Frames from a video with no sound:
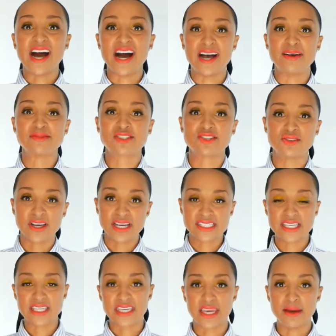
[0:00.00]
um, so you guys
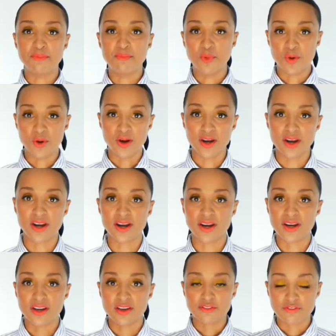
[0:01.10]
can get more
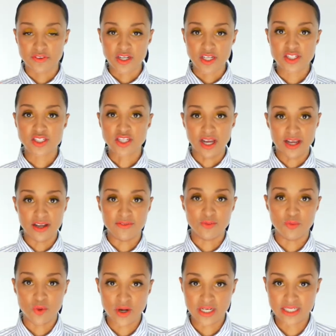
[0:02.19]
footage
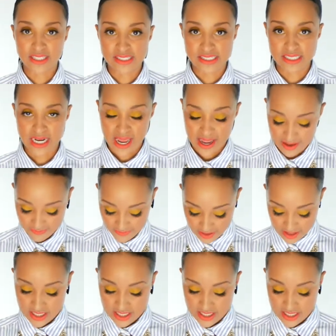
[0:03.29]
of what it is that I've